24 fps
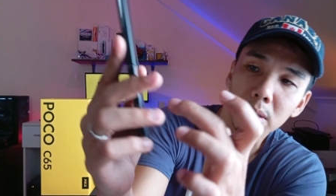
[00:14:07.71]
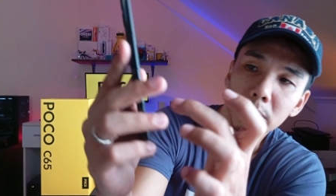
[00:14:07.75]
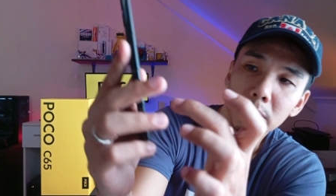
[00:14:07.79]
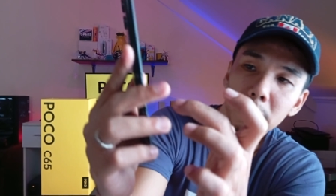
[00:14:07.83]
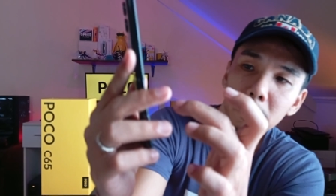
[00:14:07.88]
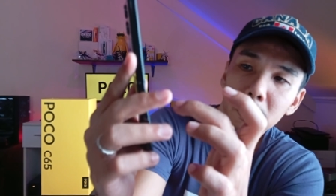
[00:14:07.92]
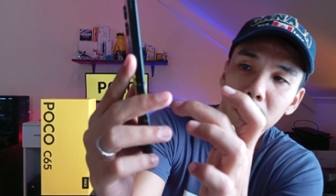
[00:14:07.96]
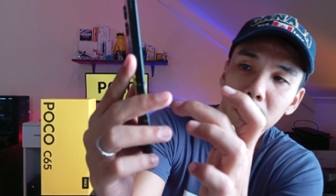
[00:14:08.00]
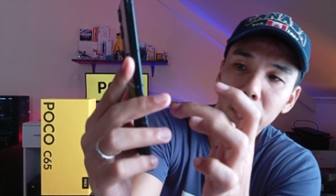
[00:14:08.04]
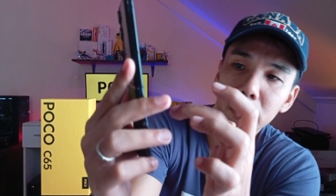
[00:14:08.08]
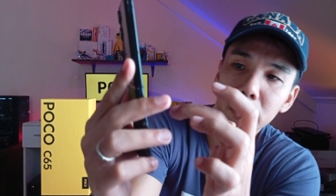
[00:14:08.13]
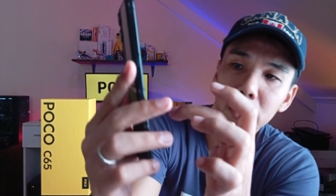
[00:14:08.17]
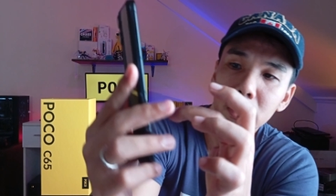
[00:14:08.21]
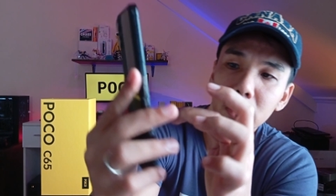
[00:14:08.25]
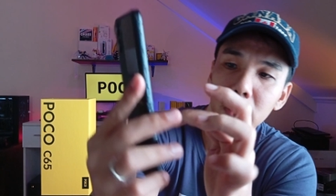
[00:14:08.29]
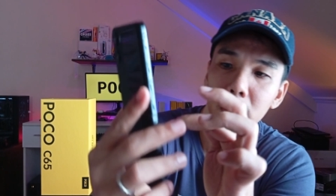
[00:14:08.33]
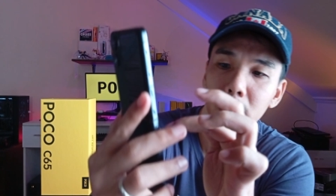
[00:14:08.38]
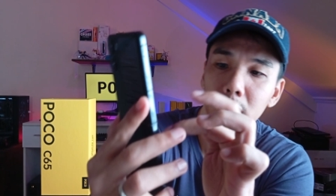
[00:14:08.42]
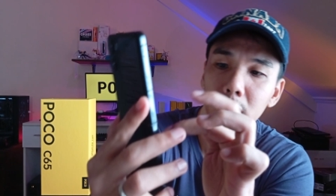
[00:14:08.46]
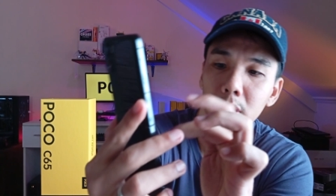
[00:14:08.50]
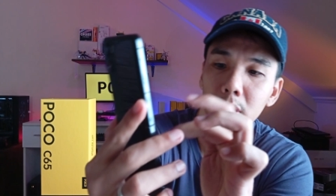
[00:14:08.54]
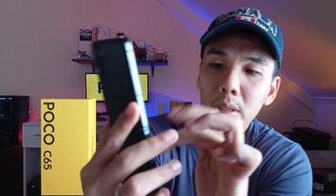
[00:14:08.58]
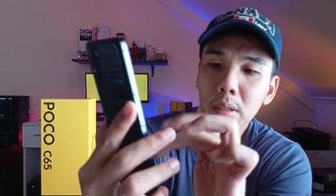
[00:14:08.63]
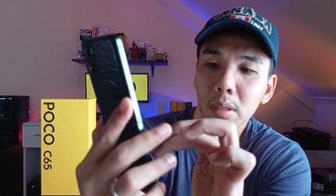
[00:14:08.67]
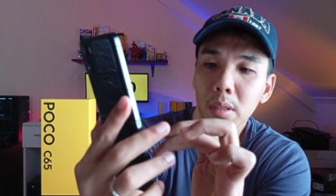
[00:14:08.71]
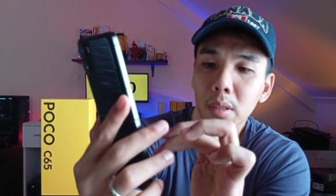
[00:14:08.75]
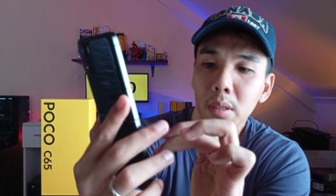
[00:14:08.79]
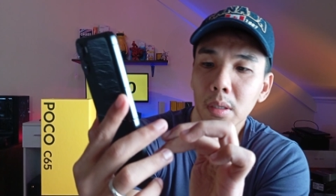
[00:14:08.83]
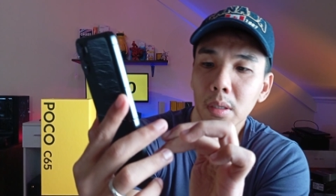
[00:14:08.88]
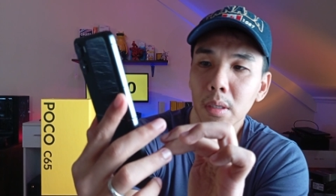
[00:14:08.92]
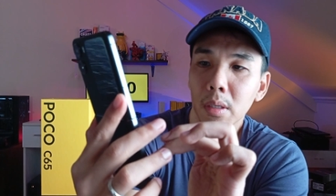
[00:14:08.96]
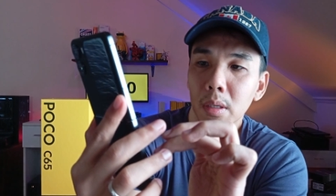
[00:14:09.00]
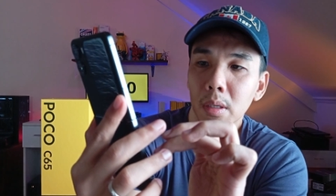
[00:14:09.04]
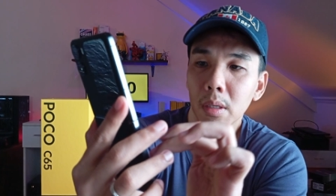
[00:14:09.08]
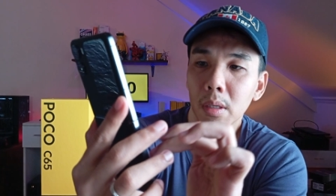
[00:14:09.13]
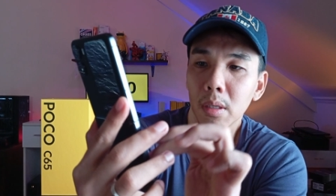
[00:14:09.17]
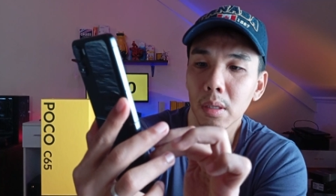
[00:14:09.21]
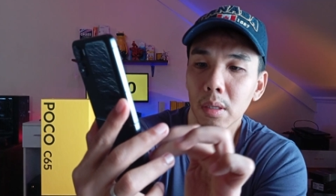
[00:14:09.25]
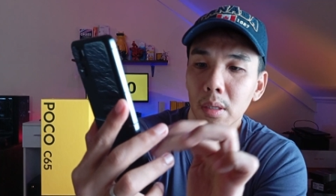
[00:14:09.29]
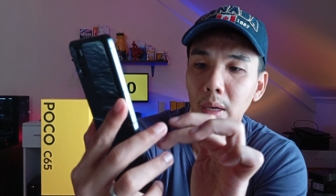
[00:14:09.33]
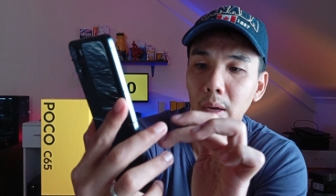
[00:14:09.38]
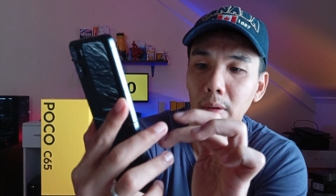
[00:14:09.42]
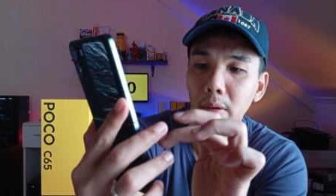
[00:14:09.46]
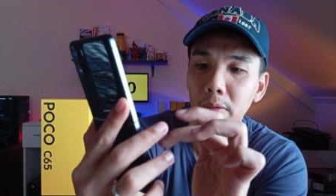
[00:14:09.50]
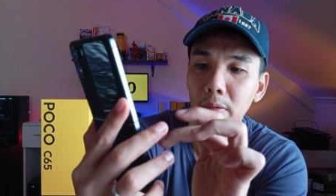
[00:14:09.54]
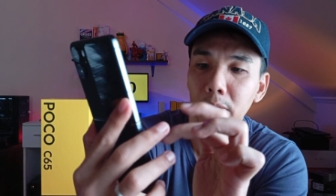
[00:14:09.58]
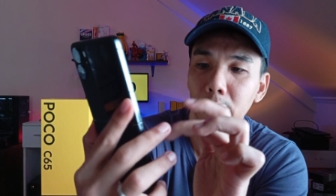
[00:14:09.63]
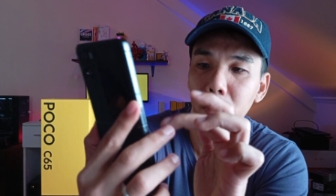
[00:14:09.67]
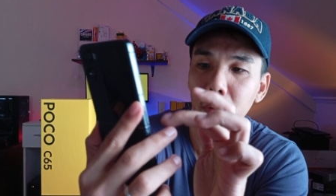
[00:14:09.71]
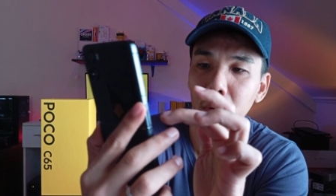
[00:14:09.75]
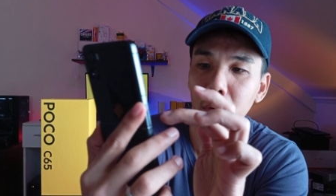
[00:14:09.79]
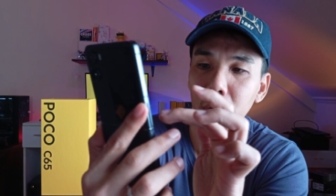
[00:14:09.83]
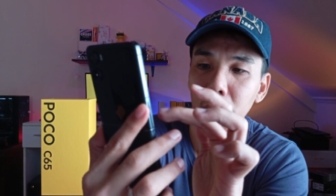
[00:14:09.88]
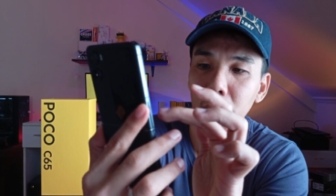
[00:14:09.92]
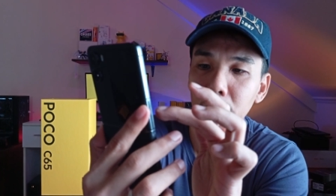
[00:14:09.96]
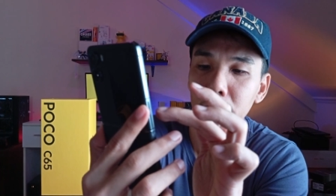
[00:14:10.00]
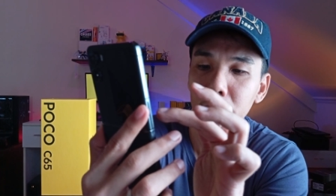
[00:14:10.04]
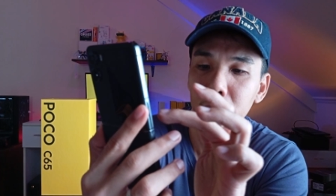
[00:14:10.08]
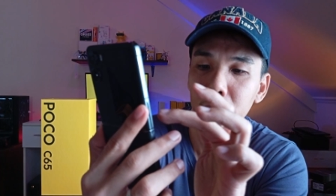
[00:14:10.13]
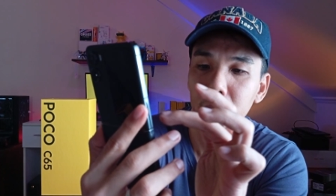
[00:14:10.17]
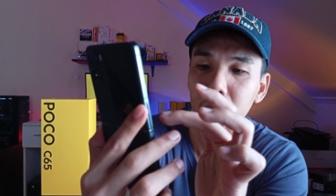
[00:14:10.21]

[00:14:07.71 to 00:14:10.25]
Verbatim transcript: upload that photo.